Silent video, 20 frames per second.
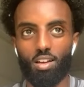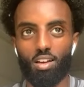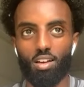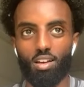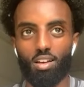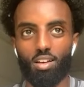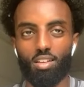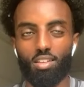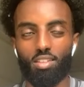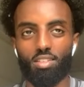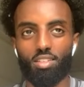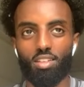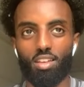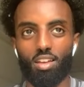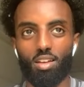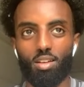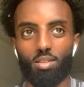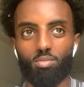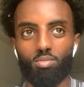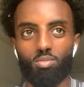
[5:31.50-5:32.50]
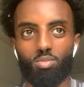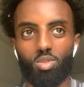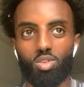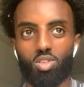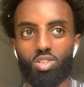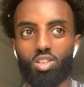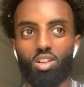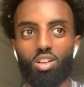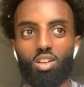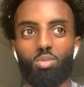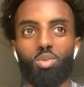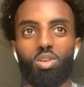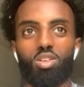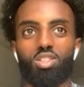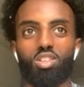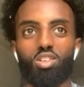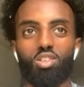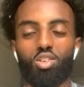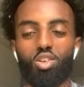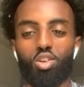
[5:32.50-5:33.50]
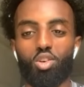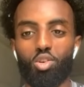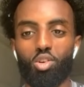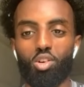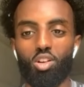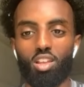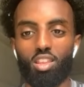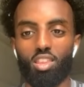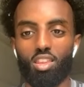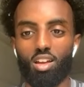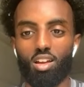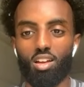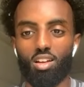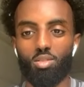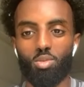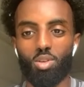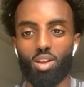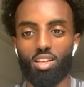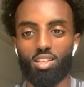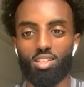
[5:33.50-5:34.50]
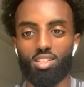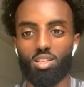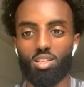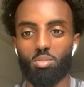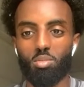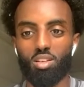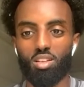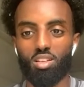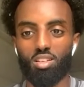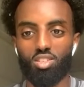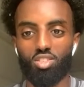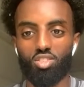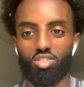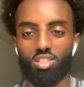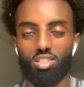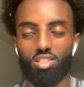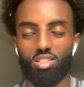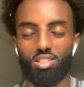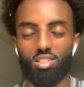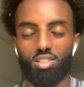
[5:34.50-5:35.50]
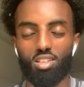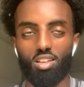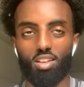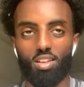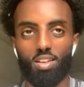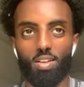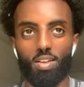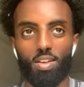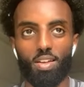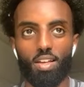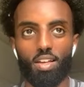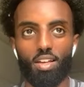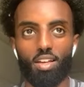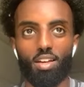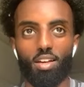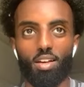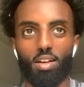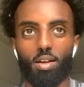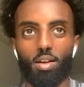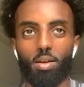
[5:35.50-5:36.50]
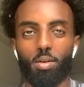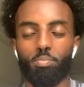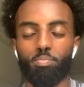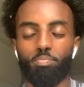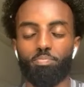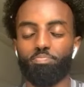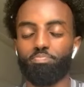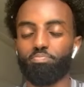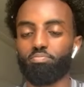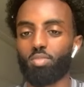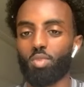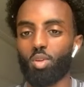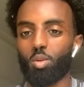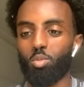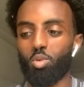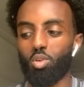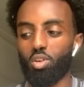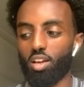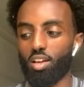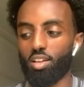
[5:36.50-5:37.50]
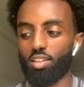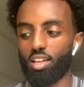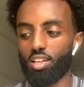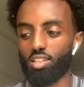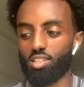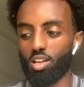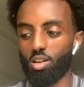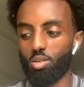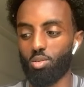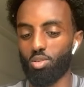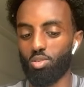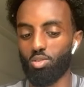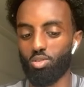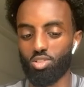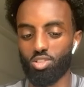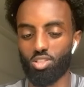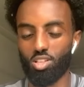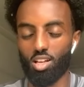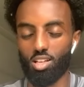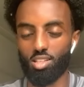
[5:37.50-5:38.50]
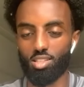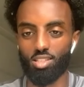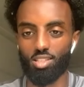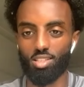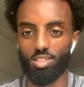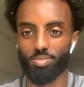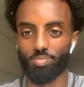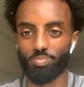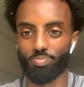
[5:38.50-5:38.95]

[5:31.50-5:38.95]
and um, we're still we're still cool and that when I see him in the streets. Um, but yeah, that's how it all started.